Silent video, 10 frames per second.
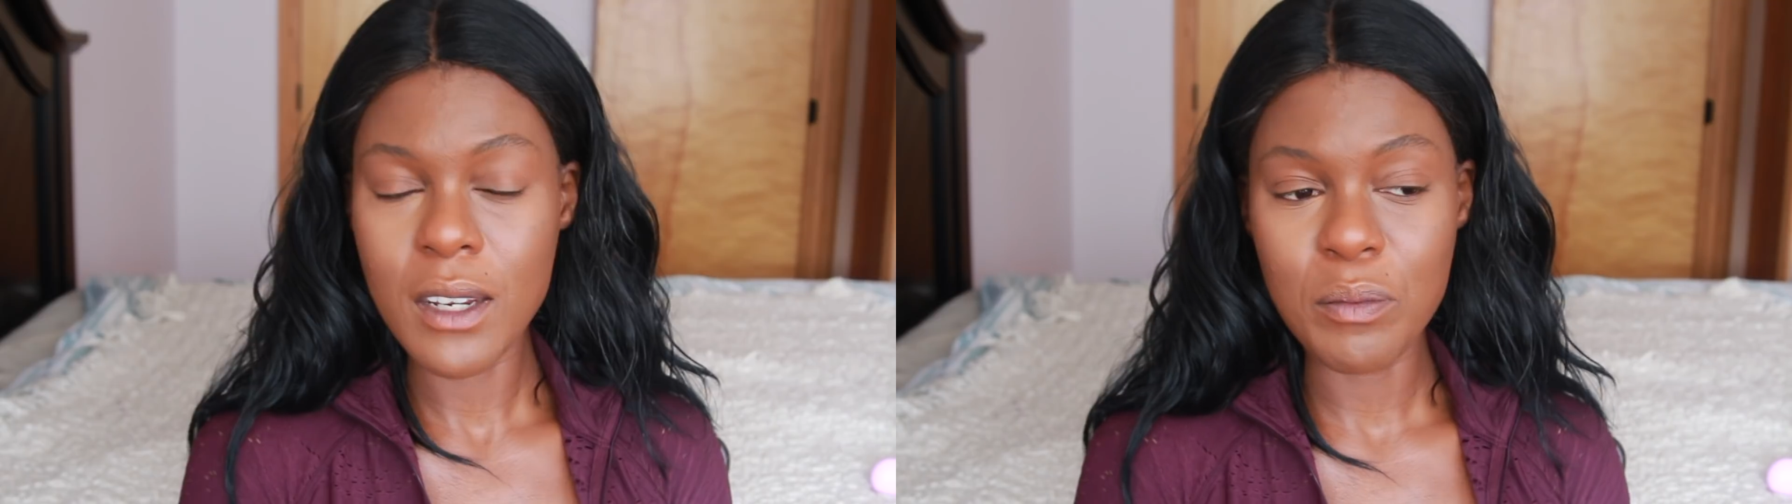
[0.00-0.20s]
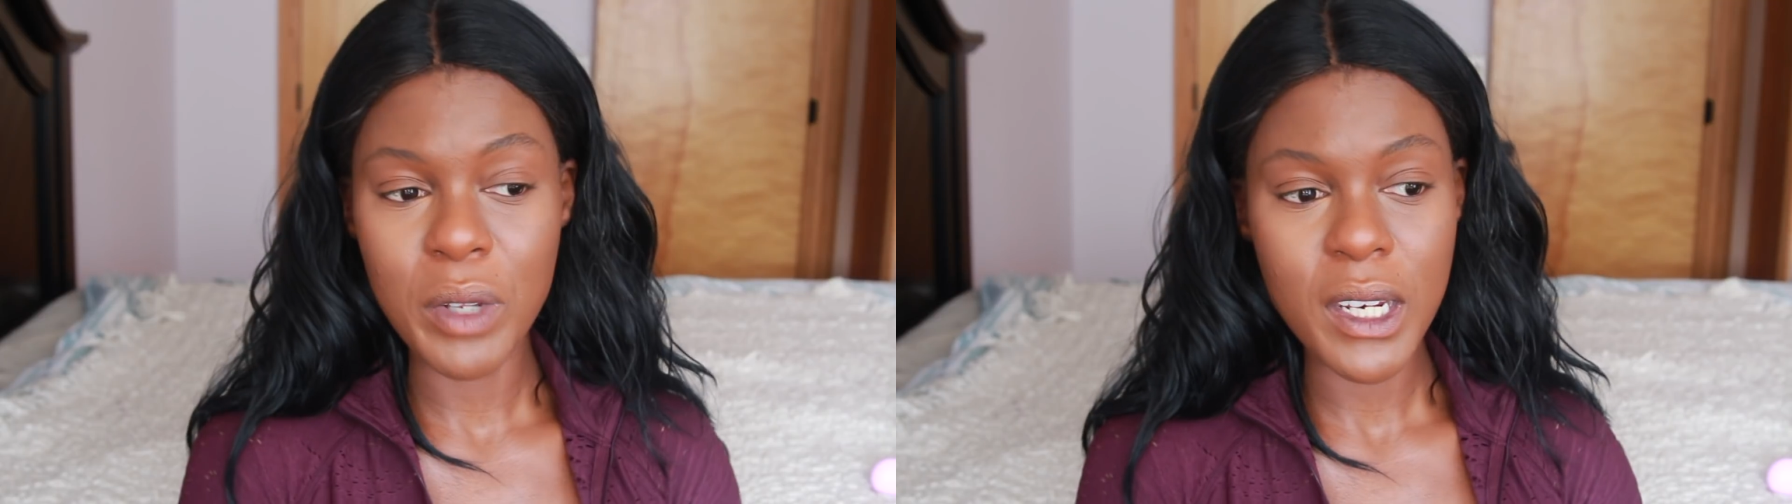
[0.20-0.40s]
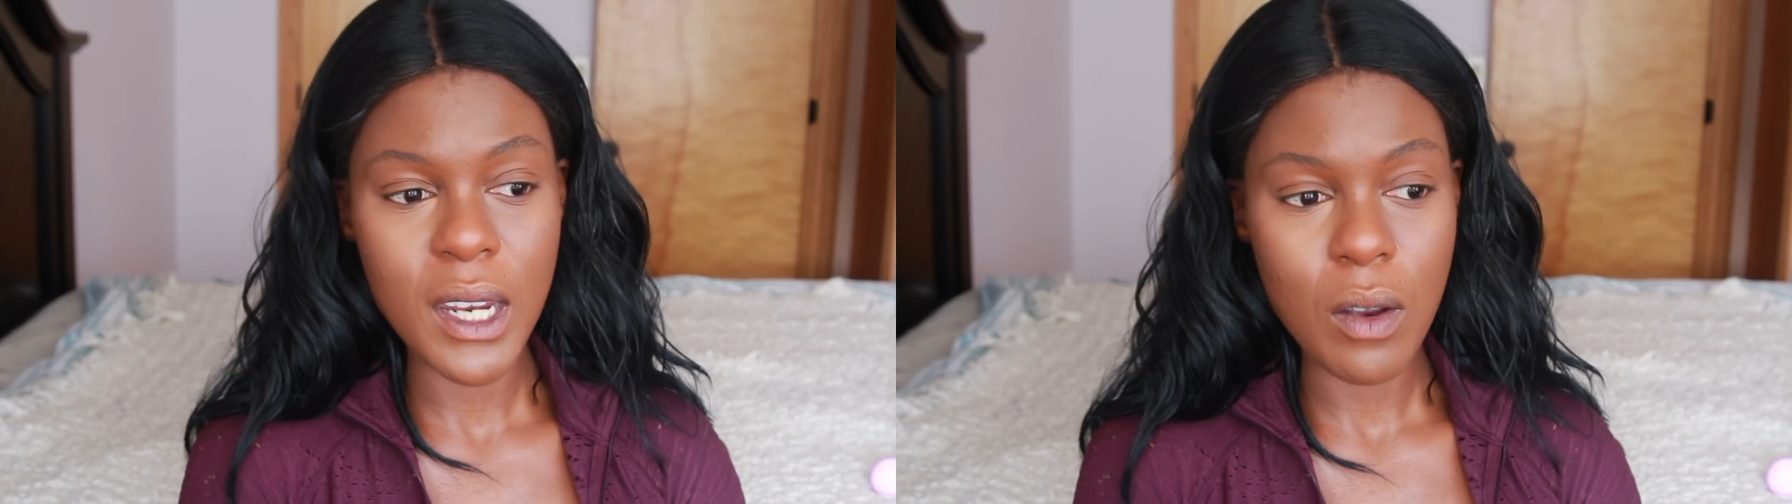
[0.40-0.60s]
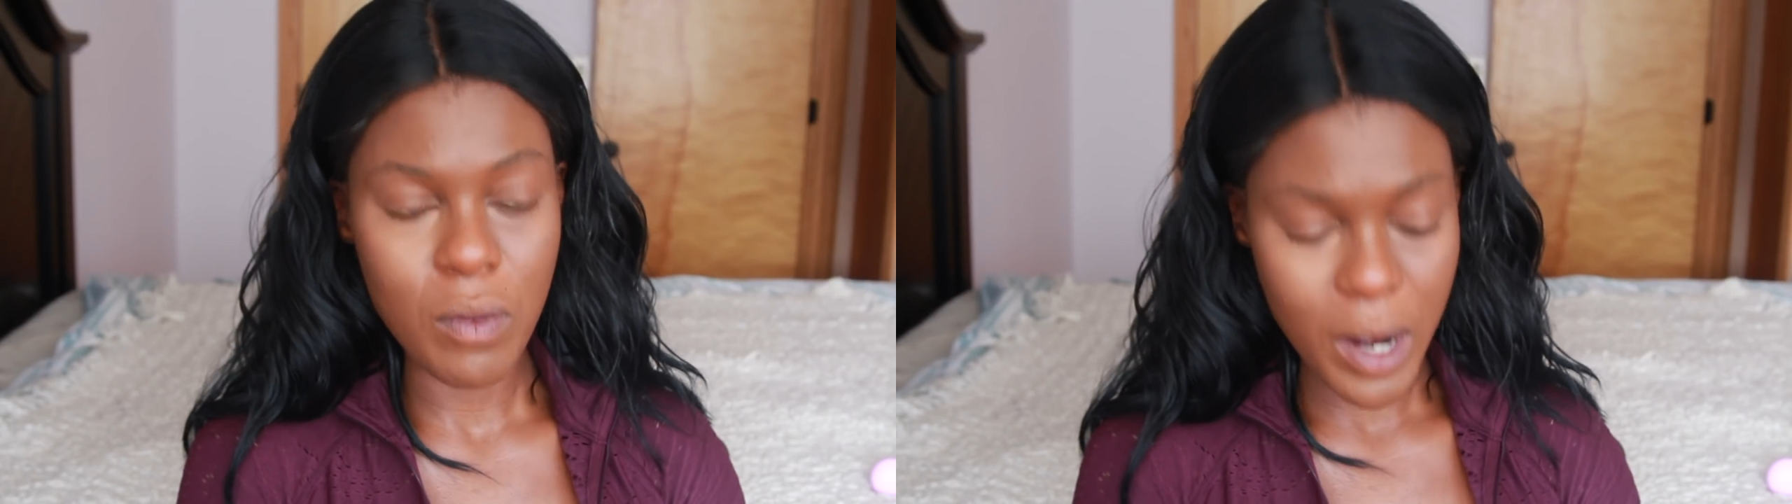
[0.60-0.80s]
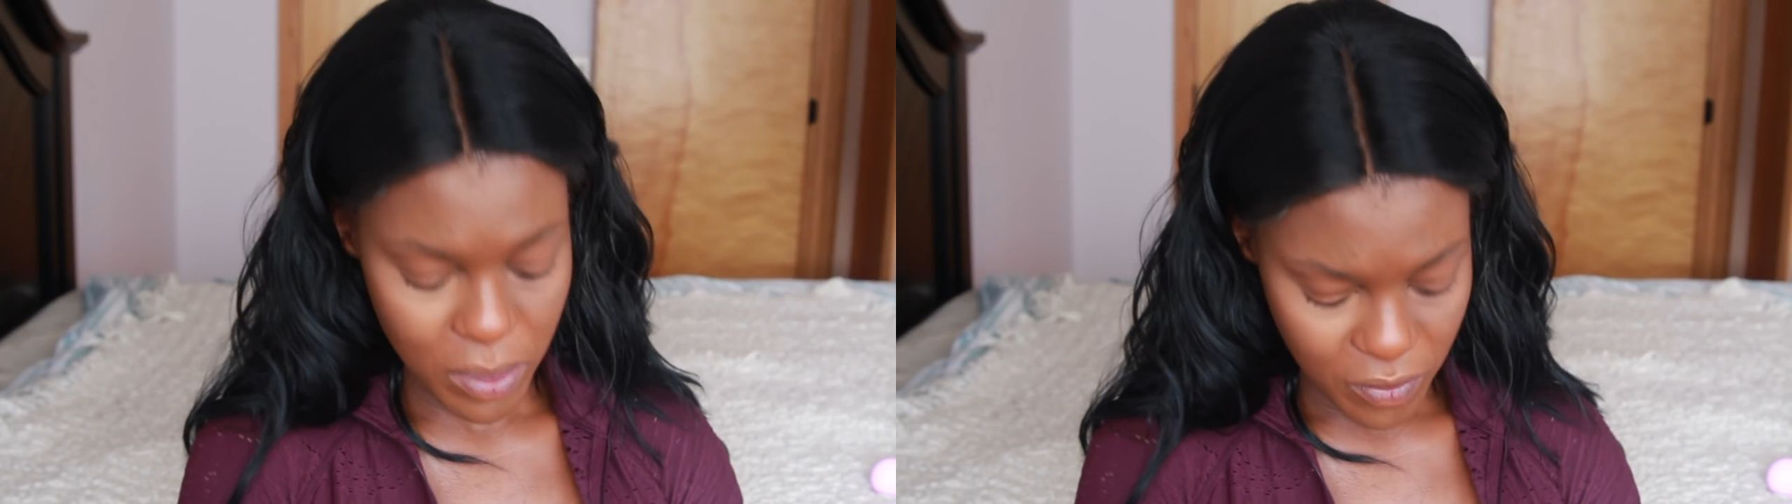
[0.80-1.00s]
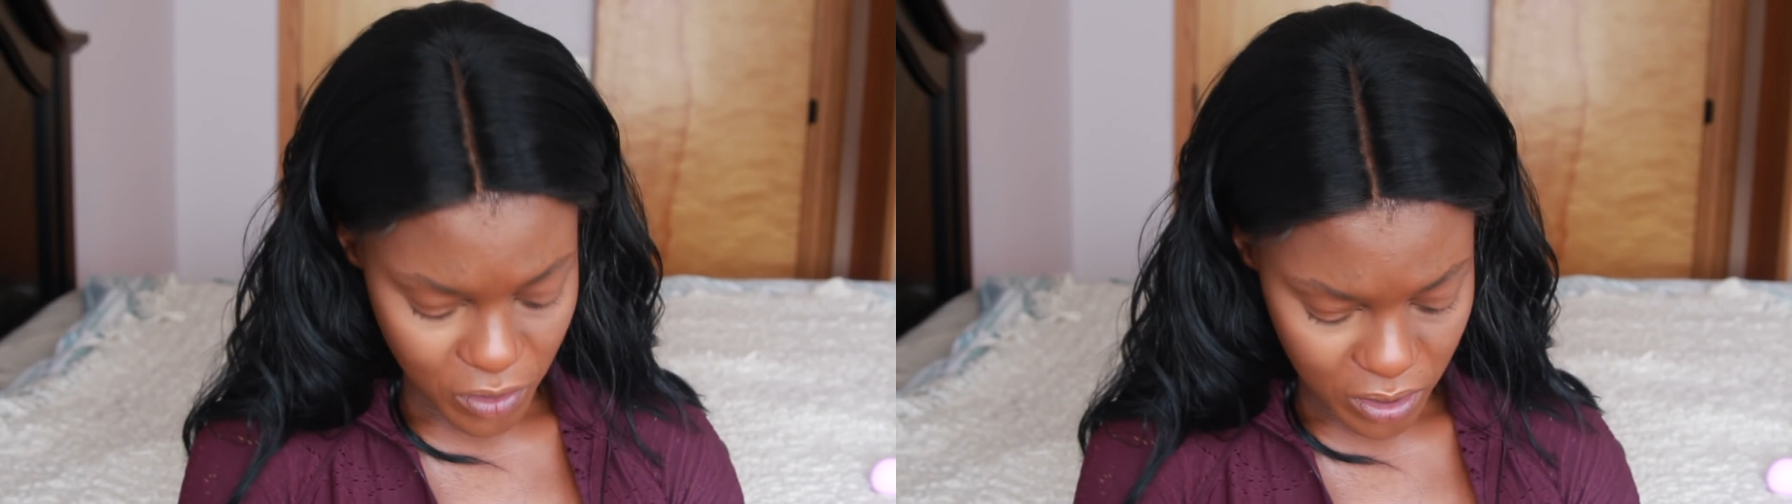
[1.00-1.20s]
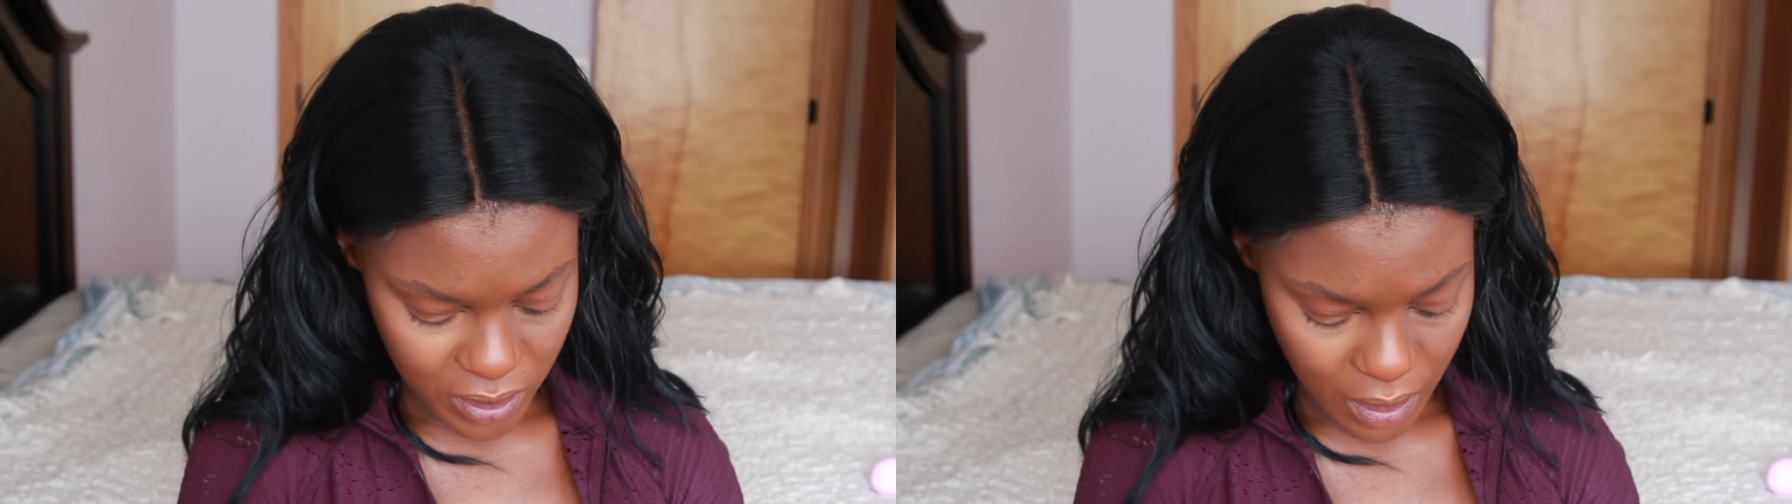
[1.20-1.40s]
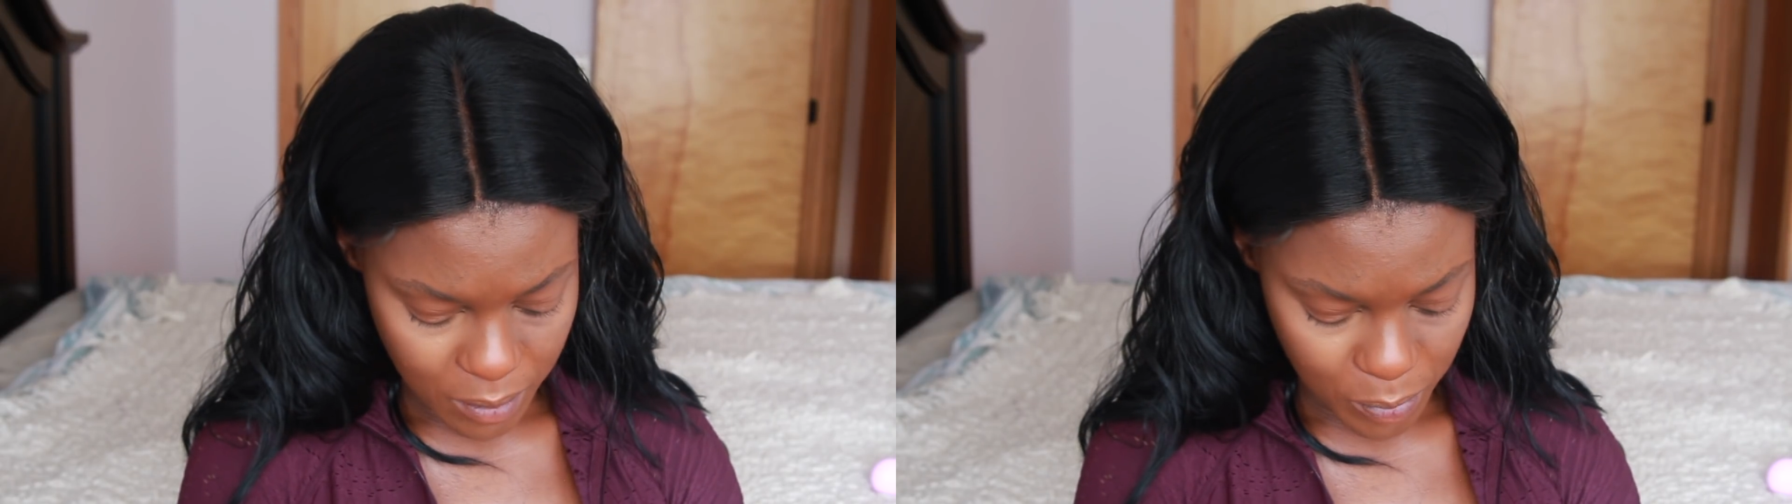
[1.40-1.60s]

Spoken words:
didn't blend it out right the first time.